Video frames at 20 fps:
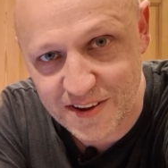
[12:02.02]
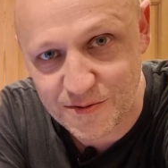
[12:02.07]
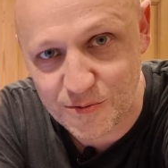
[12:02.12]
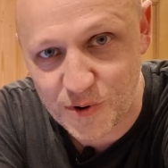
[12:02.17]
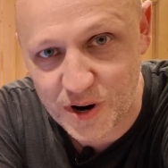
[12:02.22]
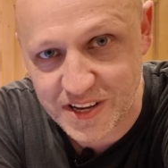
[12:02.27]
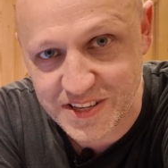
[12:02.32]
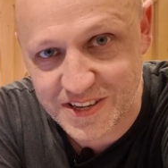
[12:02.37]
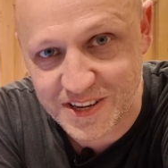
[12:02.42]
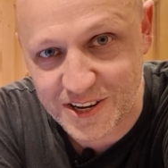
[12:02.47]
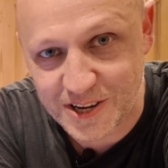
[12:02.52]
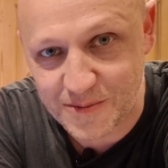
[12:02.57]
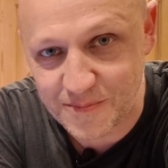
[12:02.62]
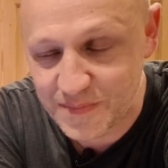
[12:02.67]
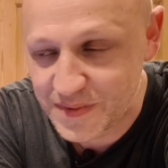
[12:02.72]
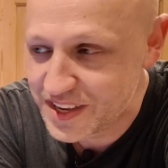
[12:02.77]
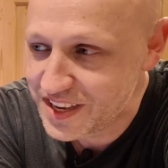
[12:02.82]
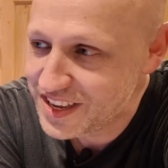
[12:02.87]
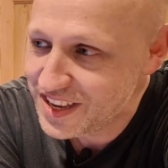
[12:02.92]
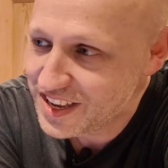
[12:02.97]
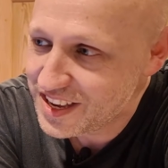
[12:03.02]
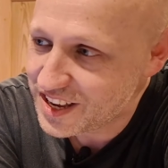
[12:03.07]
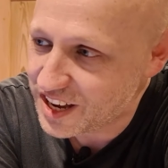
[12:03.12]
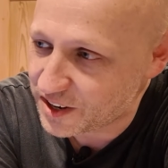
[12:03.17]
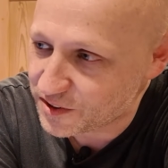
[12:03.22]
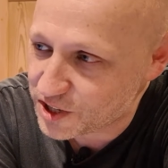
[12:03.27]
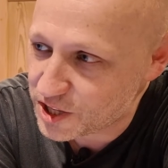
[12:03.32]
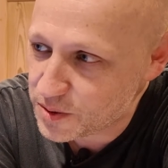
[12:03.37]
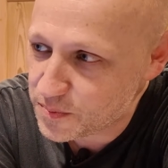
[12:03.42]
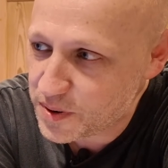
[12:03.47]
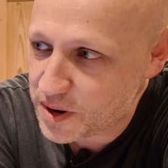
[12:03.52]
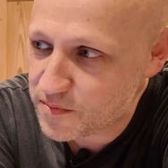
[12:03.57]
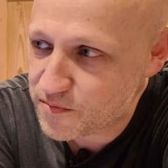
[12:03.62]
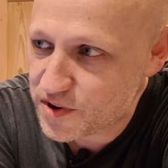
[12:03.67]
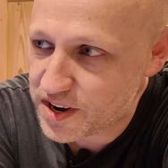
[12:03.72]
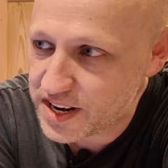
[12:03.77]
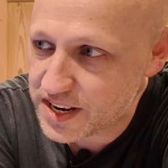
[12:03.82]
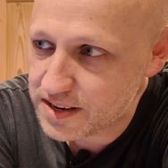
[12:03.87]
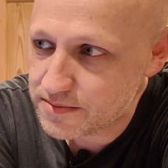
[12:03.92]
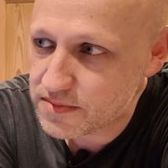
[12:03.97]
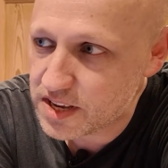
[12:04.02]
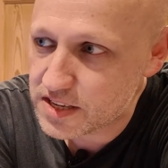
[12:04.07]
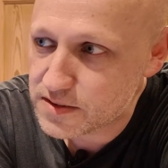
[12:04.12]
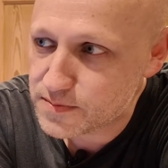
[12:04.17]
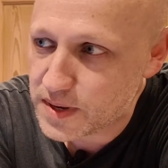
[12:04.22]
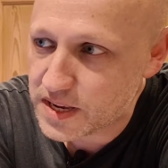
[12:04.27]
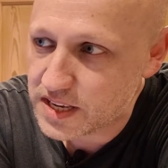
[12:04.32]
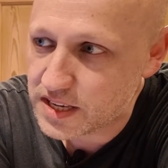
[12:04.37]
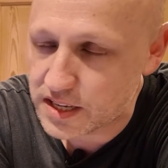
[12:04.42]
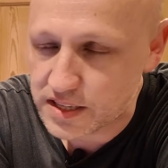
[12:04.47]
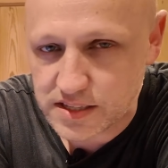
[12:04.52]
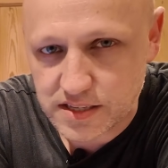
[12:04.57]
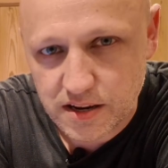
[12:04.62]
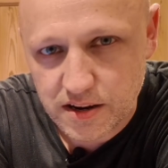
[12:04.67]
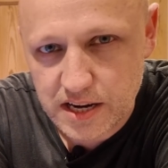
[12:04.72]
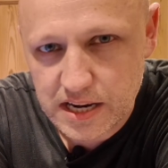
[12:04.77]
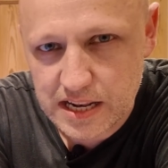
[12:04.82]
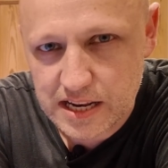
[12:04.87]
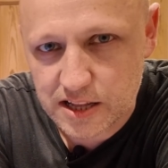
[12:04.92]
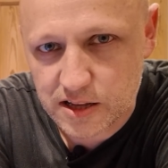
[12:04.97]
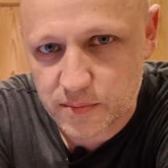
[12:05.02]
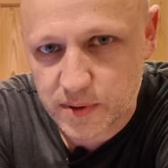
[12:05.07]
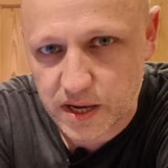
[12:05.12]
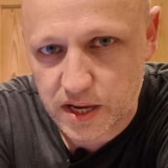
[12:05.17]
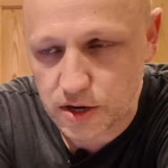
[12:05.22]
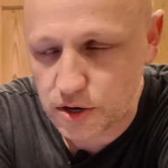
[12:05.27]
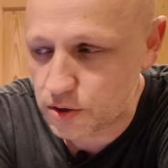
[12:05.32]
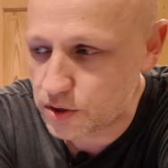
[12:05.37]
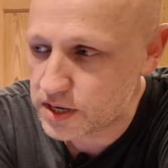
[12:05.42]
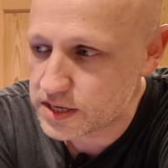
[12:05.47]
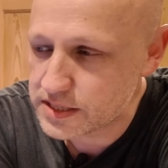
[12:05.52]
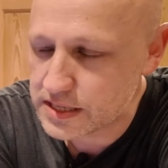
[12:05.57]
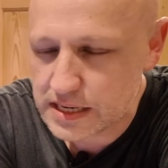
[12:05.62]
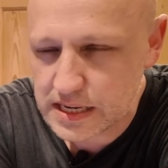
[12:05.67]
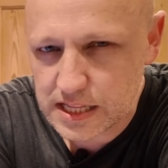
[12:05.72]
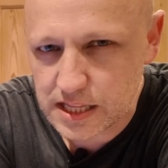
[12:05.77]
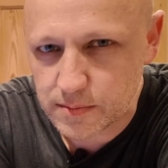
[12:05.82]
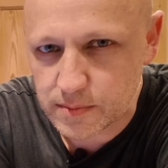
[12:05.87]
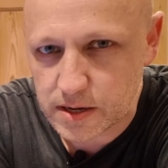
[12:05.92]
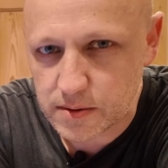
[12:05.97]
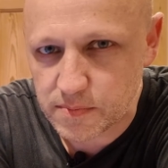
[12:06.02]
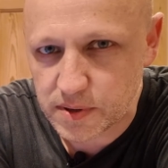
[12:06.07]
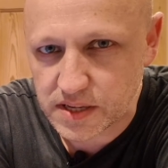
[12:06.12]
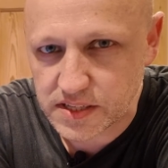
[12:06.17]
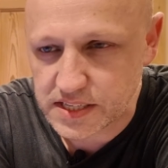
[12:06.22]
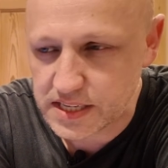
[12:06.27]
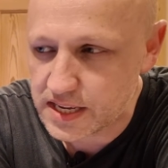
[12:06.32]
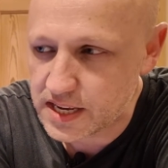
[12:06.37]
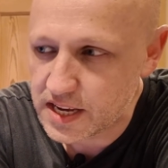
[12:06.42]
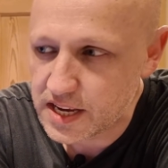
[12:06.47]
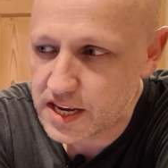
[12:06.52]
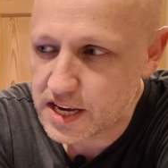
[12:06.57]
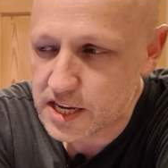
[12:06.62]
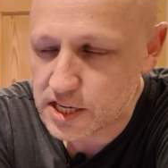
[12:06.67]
have a wet arm. I've got the pump running, it's making a tiny little bit of noise, a little bit buzzy,